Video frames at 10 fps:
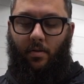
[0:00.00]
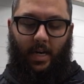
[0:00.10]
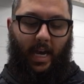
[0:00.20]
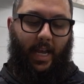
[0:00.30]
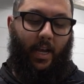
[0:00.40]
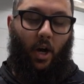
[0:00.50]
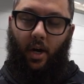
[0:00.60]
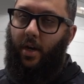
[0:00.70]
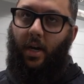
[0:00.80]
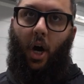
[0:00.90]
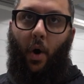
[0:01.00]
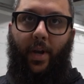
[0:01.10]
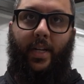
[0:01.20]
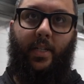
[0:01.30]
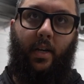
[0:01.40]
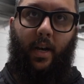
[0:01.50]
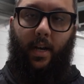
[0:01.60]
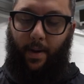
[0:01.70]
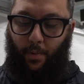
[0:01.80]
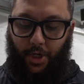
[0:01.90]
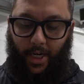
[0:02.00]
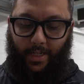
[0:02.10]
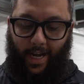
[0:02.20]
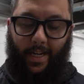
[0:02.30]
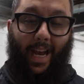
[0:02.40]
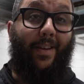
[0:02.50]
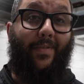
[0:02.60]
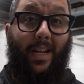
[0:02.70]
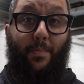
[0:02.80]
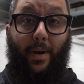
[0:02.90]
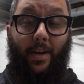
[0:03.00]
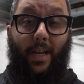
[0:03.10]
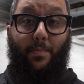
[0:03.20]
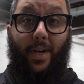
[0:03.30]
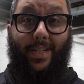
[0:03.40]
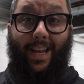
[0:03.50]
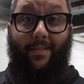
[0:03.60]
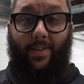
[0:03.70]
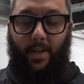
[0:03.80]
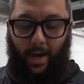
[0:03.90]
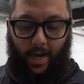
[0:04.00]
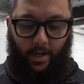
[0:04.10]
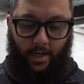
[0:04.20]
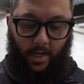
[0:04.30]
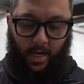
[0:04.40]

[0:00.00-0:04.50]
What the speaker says: I always appreciate any kind of input and feedback.